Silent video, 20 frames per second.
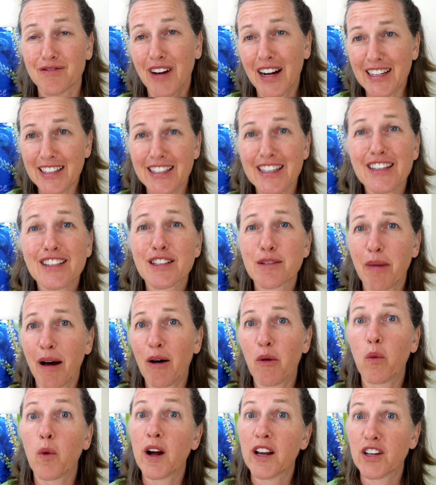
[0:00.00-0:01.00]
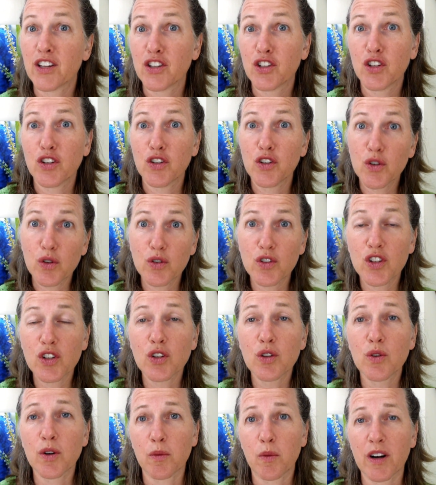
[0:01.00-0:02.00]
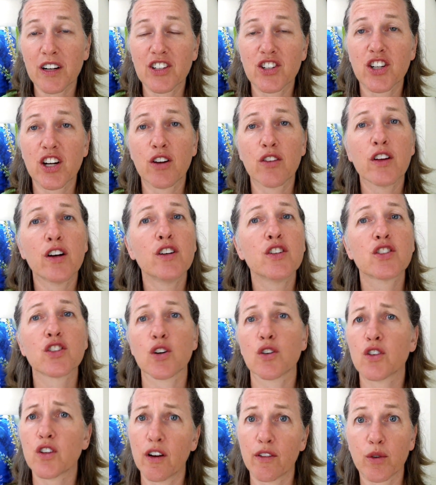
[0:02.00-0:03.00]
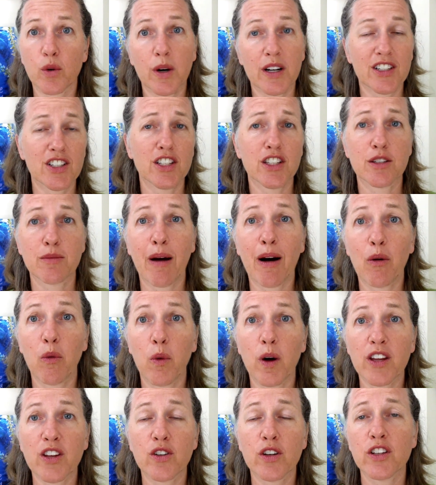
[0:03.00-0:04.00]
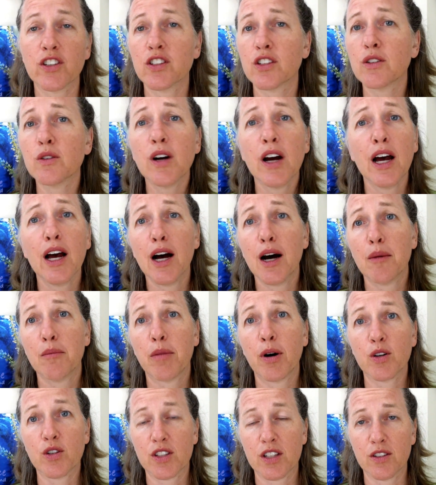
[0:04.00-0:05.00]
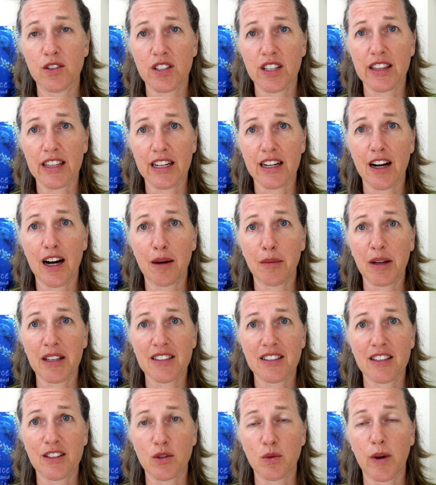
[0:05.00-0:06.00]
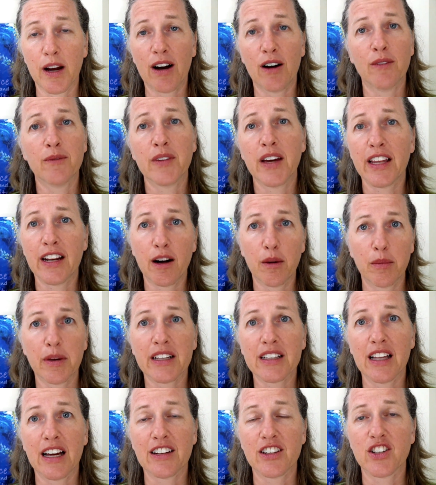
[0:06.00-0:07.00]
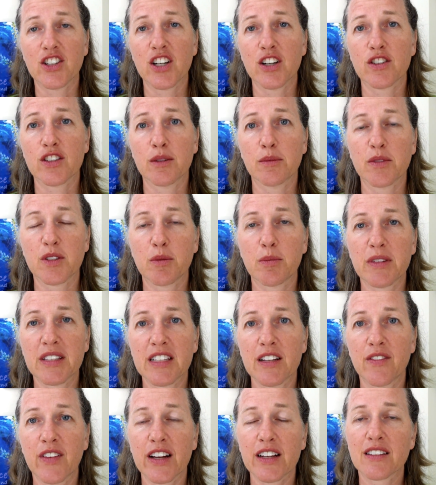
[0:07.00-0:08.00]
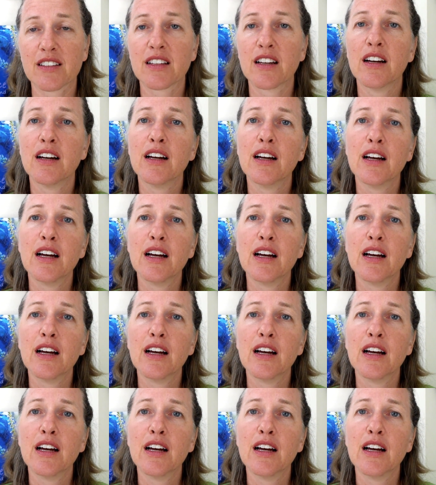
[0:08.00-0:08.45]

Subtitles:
ideas about what you do and want to share those, or you have questions about what you could do, post those in the comments as well, and I'll be glad to share some specifics.